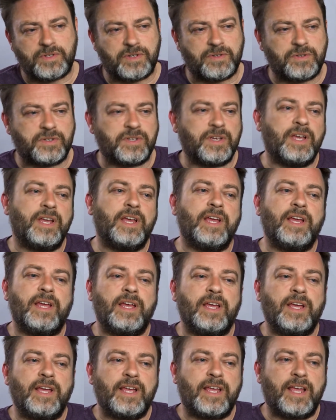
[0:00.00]
He was
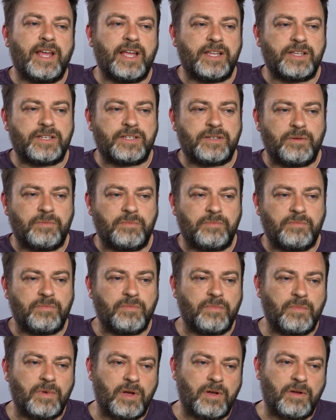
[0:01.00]
getting
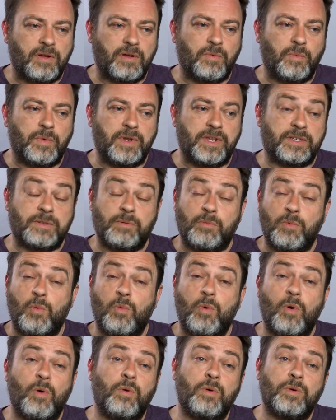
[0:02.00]
some, winning some
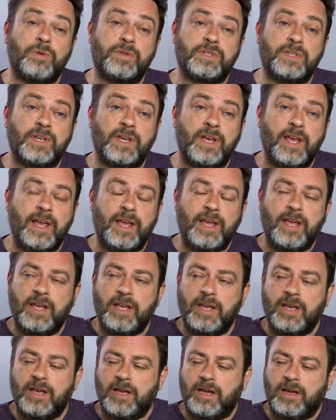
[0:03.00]
awards.
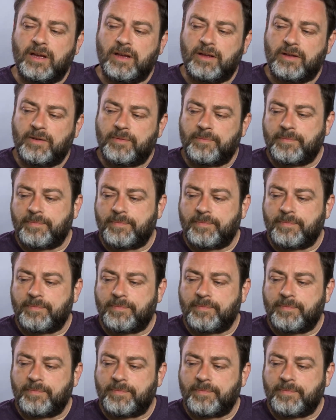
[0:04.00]
Uh,